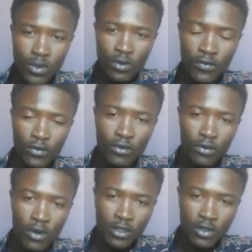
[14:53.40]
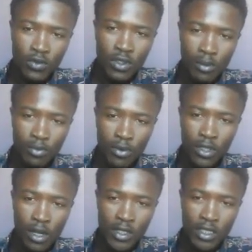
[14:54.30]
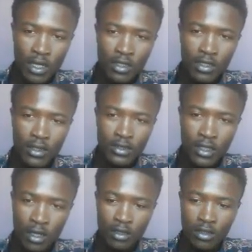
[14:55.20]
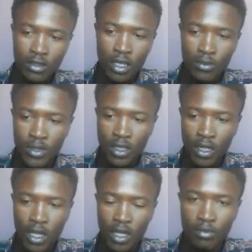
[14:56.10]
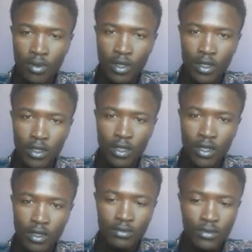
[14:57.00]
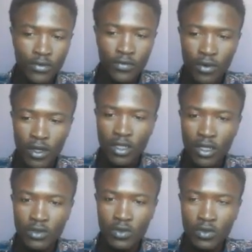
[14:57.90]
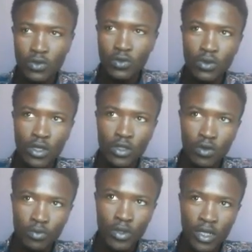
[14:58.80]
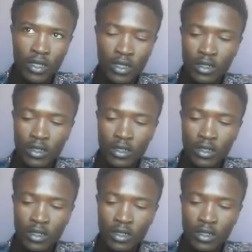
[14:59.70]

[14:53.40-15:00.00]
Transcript: If you want to support our channel, just subscribe, and if you want us to do a topic